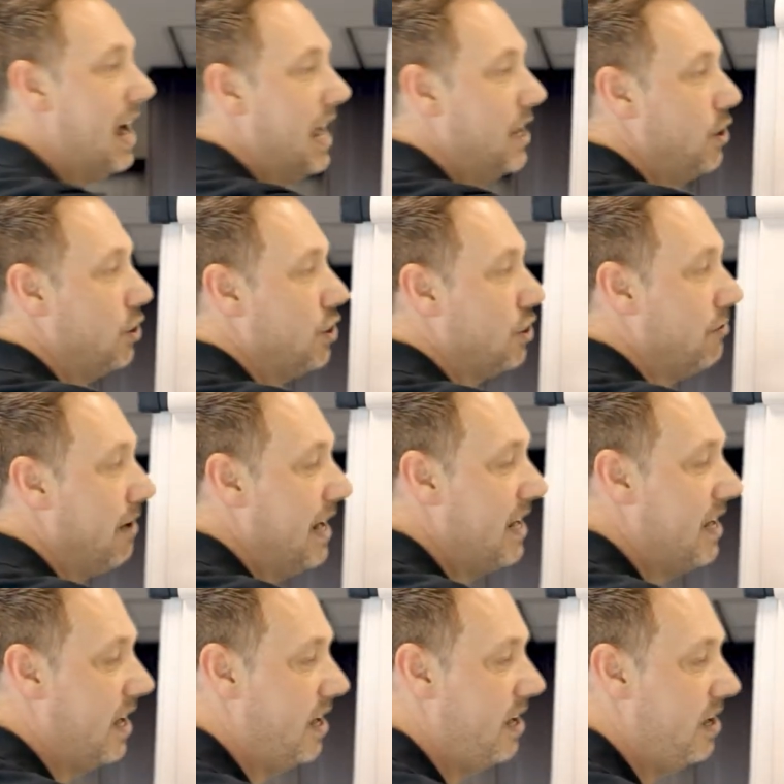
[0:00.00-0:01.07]
and your
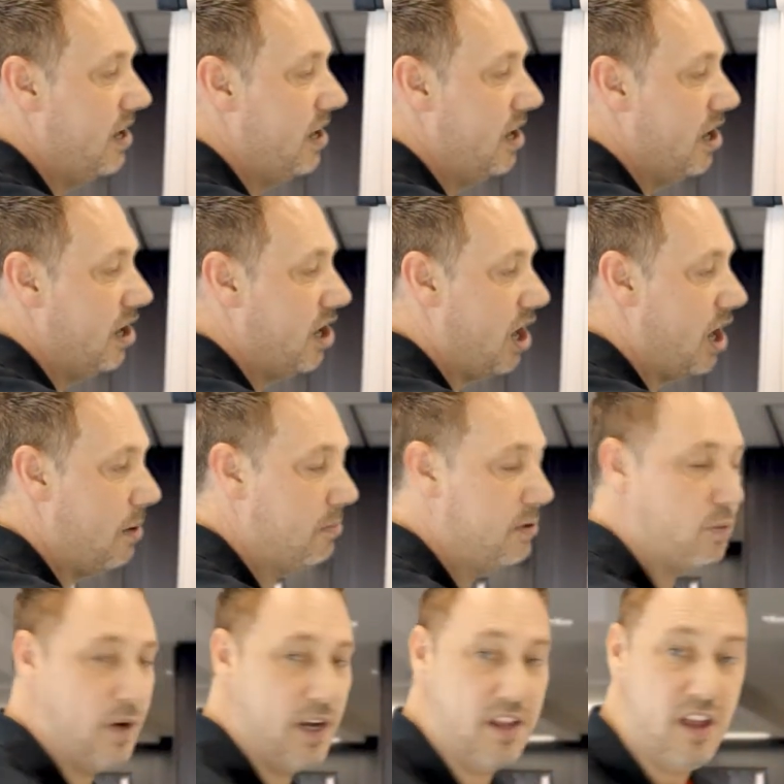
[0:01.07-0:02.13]
trainer
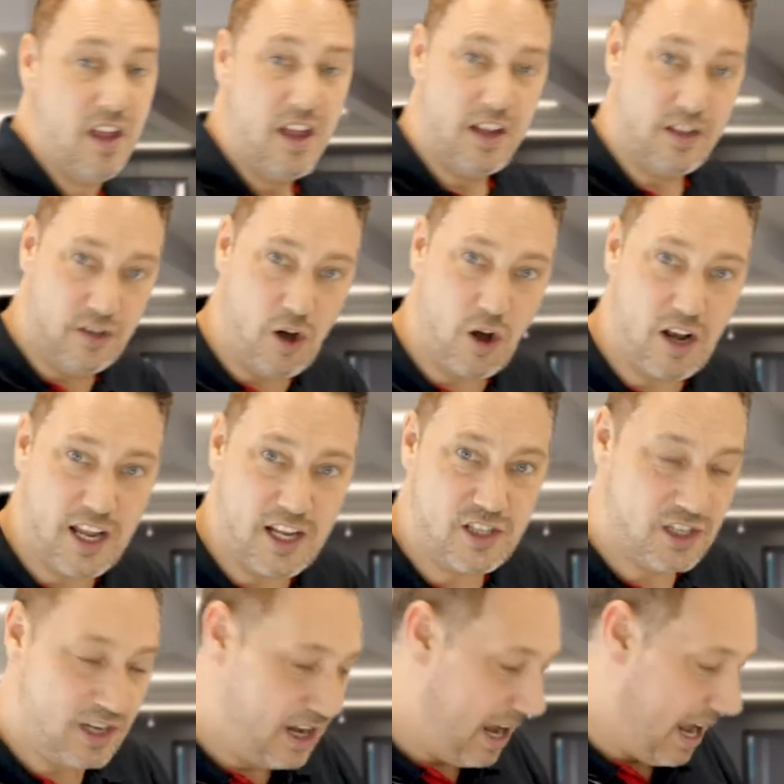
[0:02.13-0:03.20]
comes with knowledge